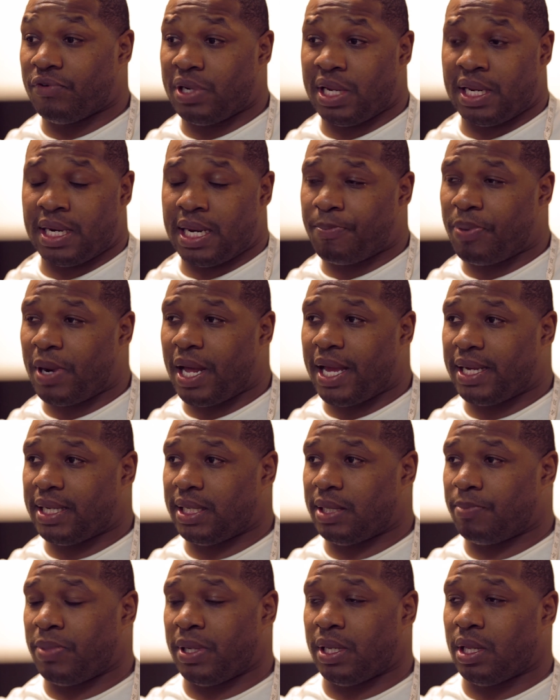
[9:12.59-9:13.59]
And it probably could
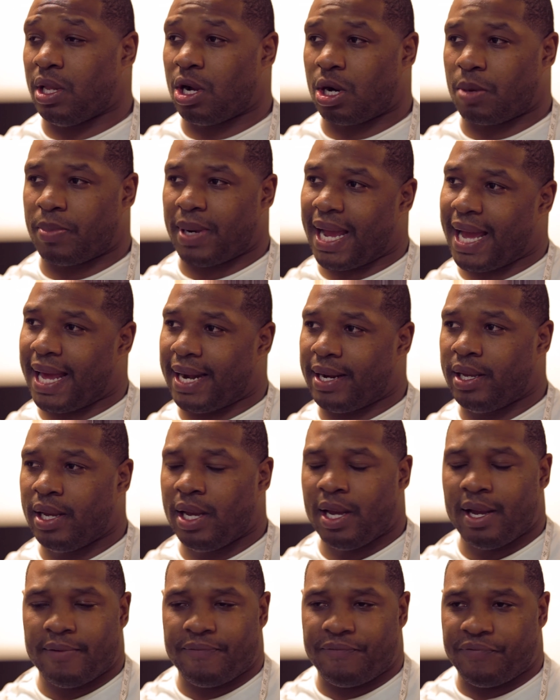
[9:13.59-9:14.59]
have been longer, but I had a
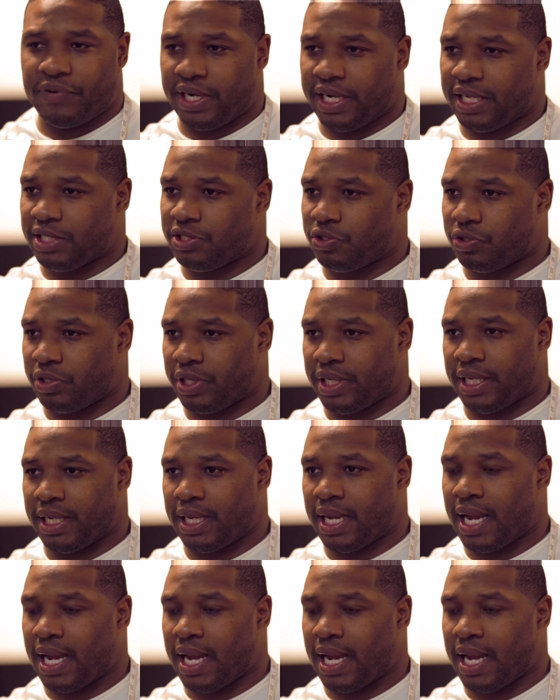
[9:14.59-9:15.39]
foot injury,